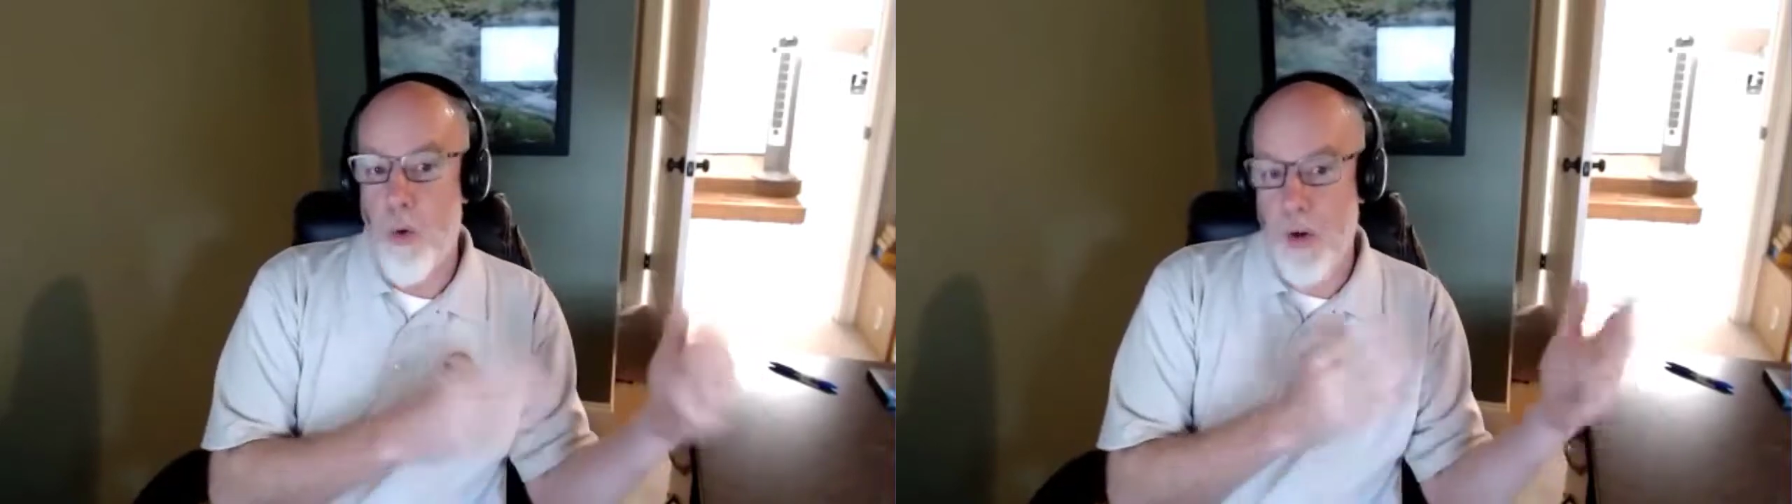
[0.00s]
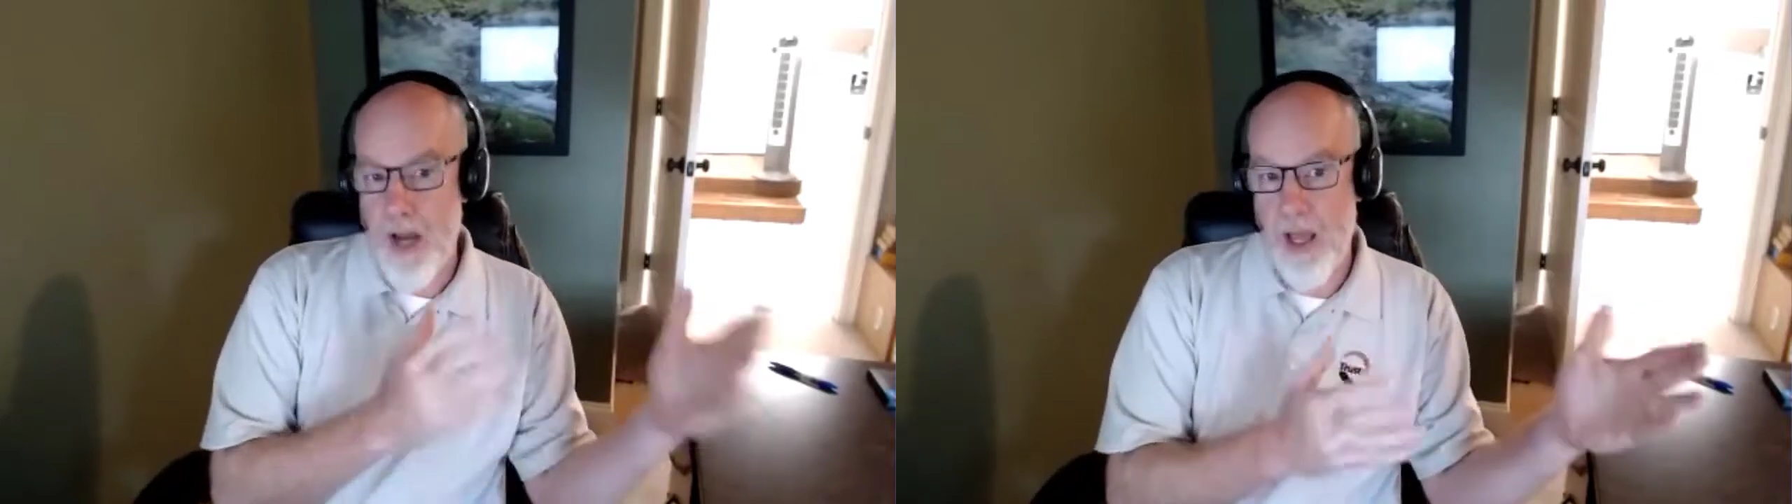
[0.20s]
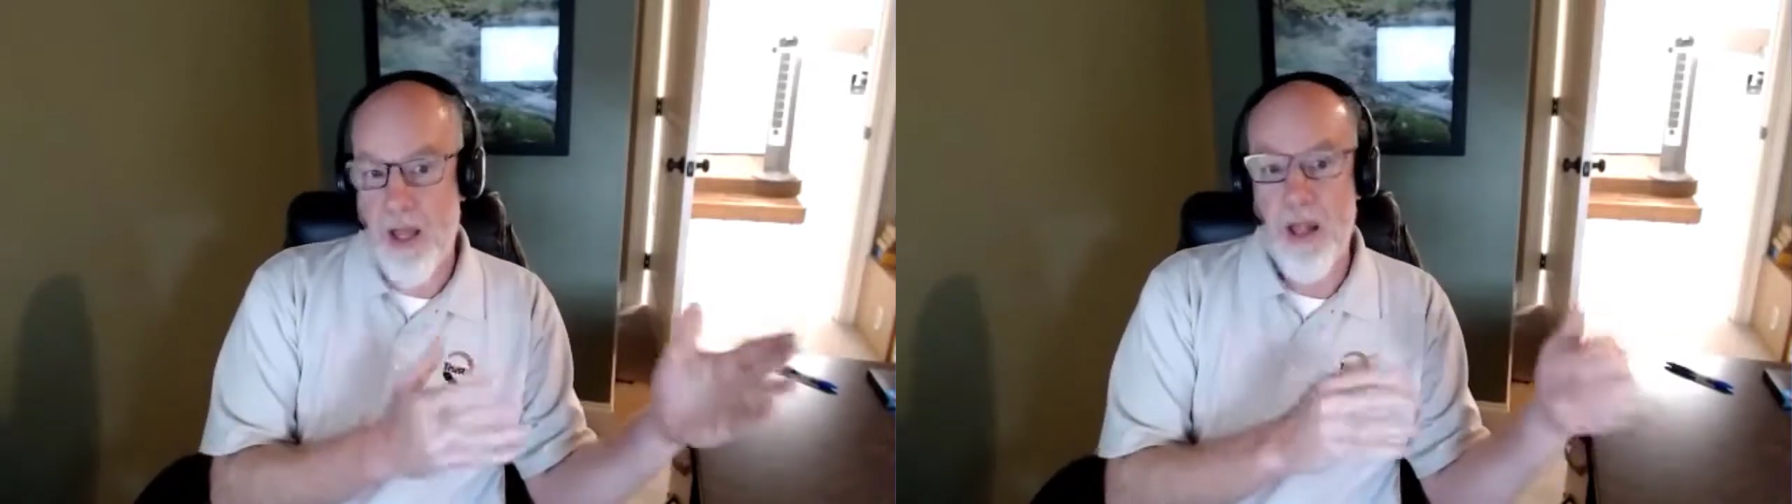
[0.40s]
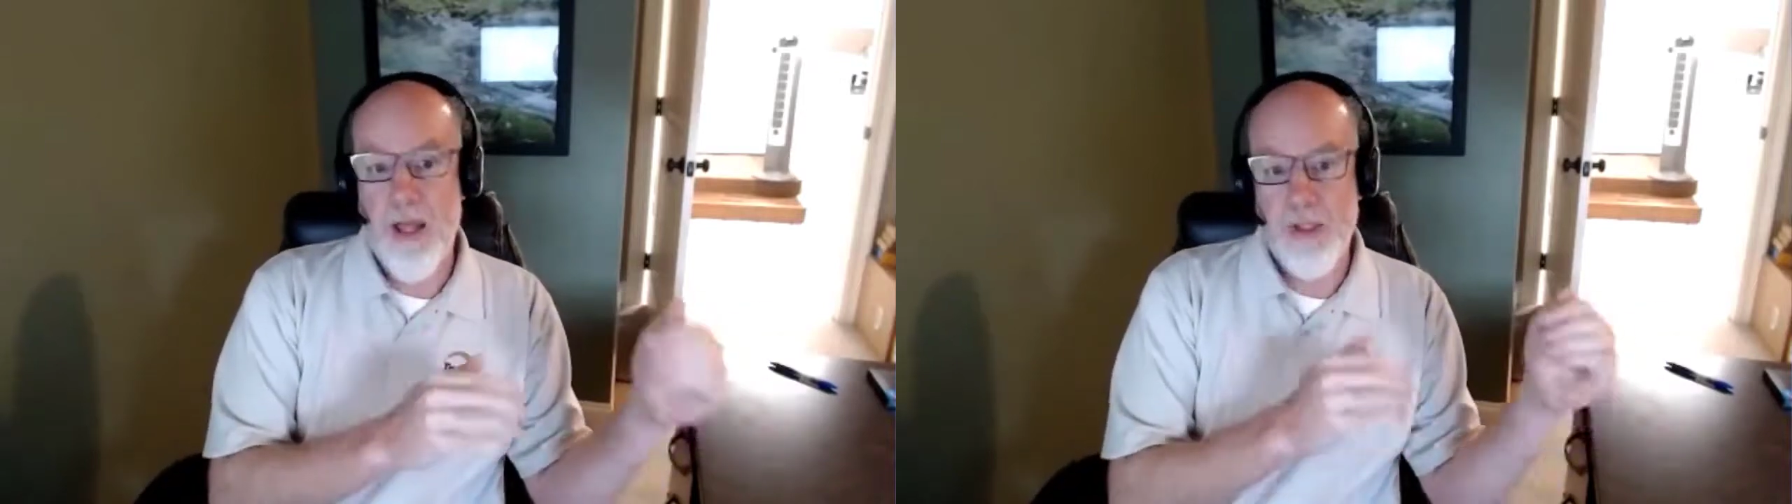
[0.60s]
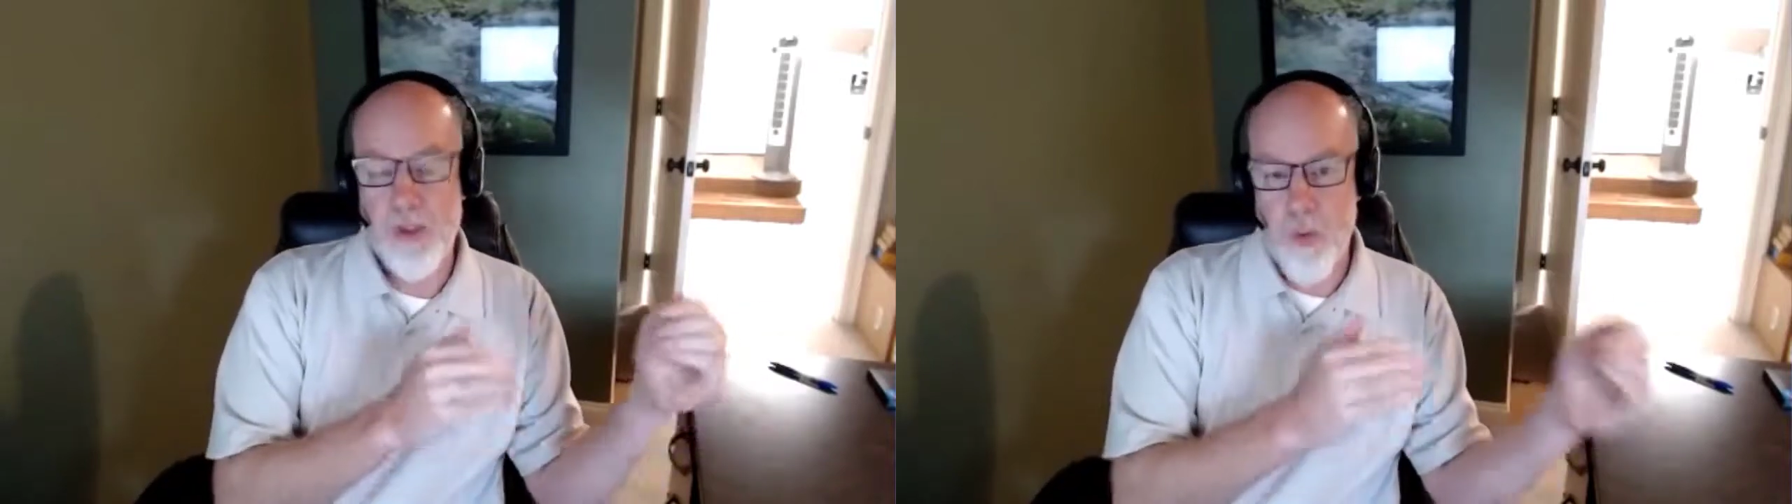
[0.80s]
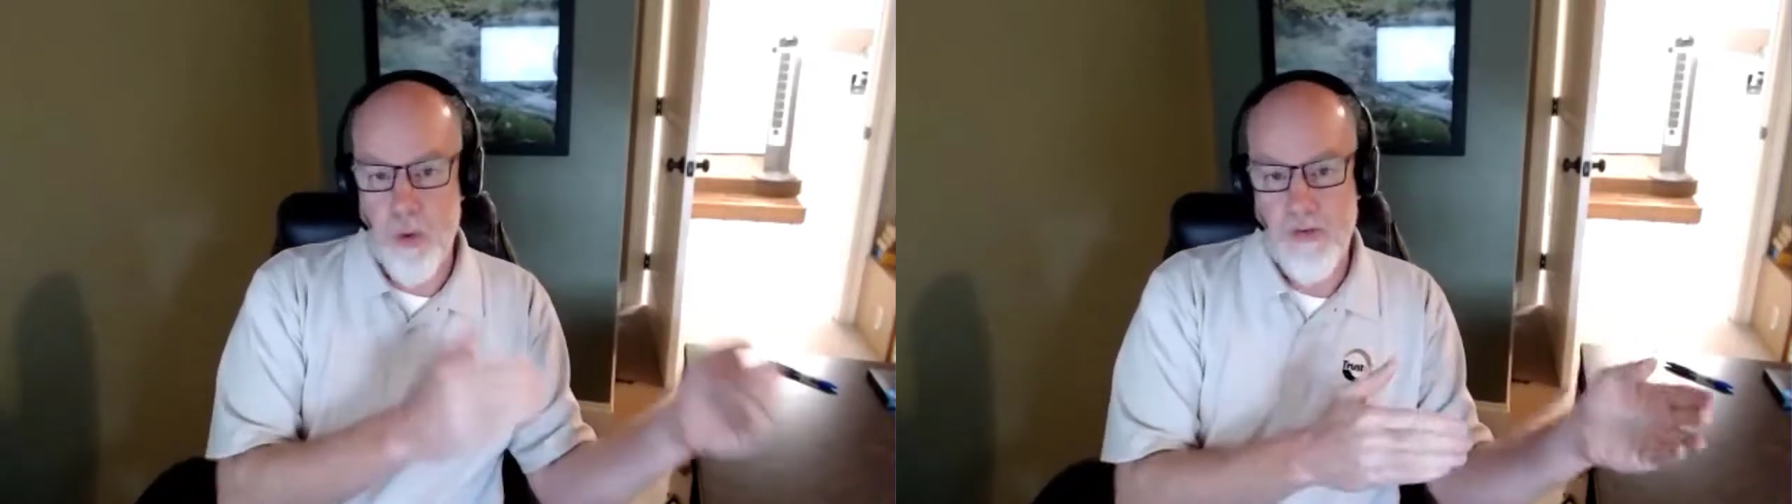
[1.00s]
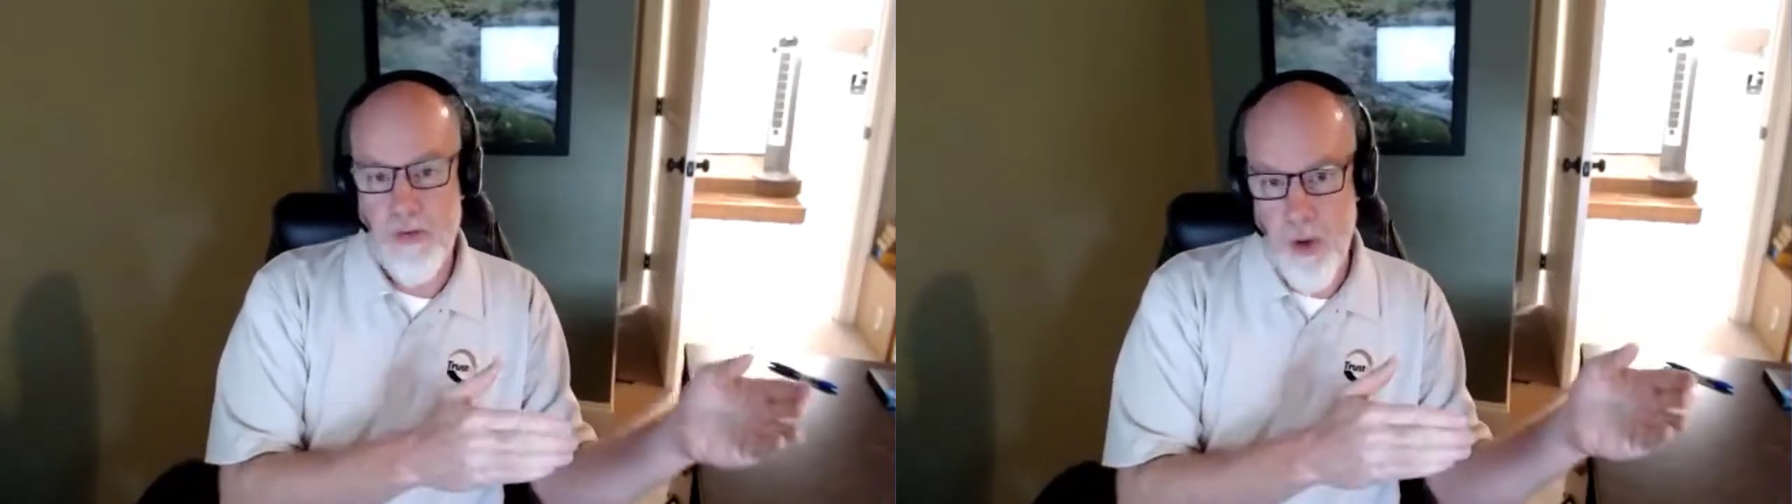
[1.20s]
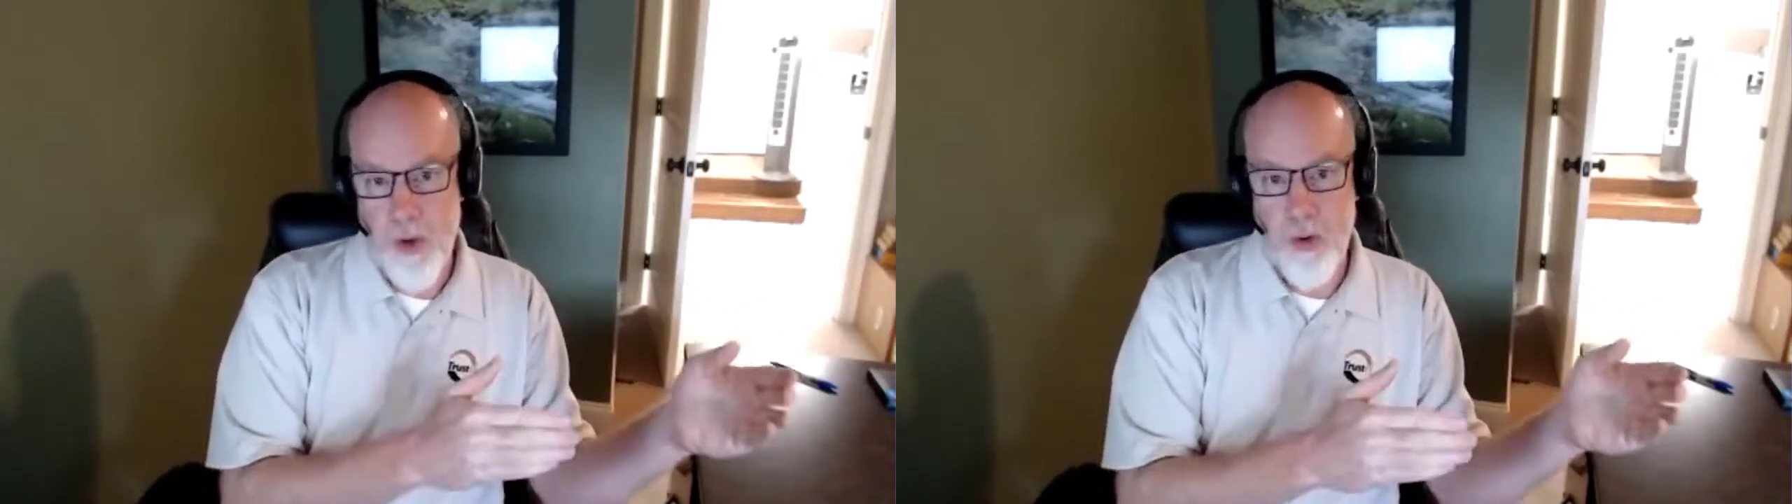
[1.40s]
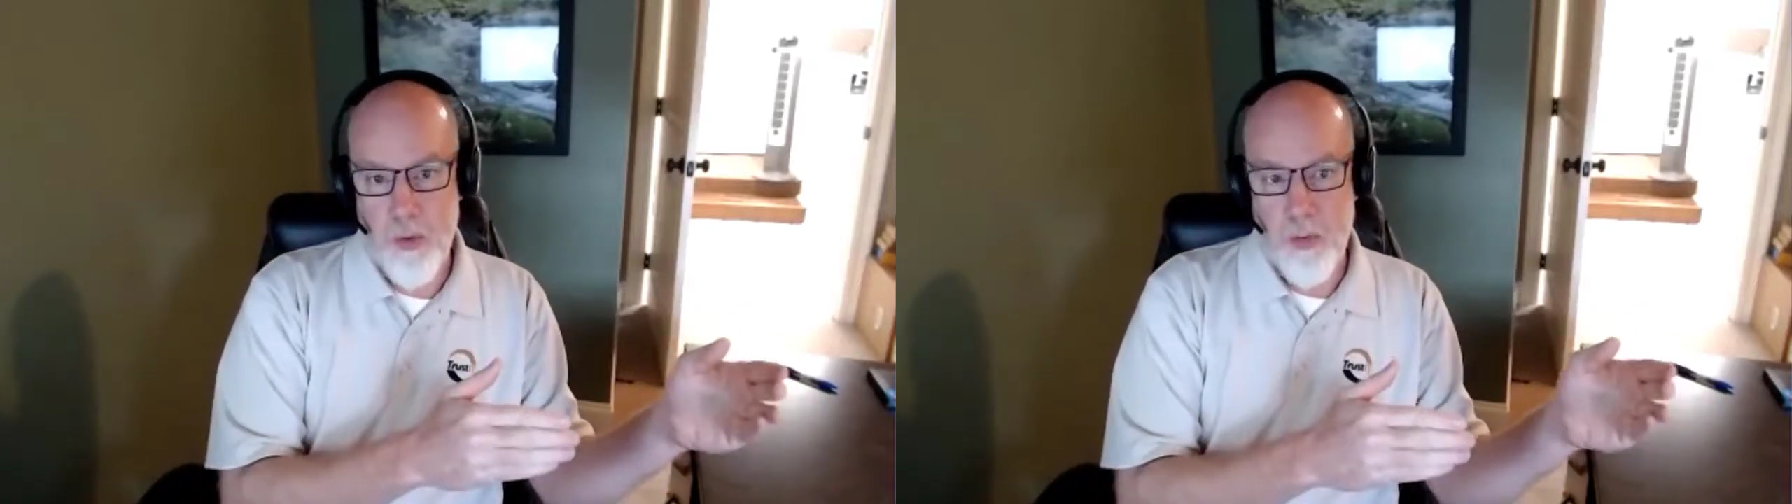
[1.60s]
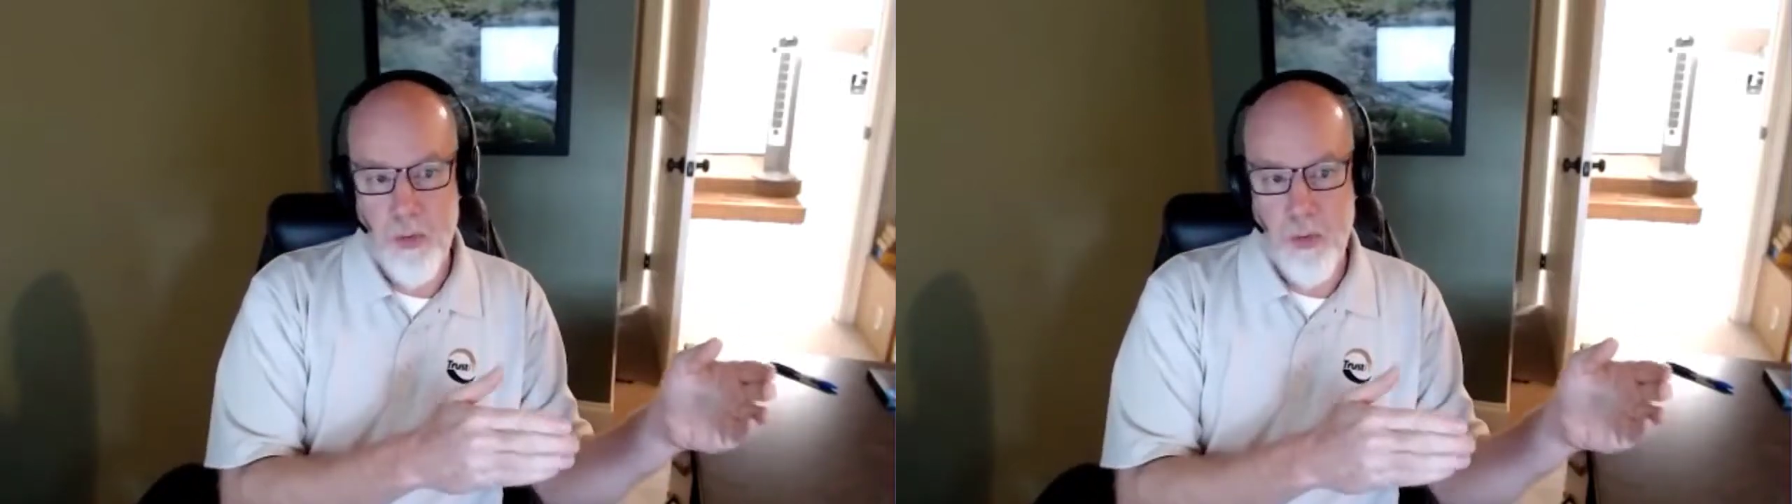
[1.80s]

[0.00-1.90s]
or non-clients, to work from home,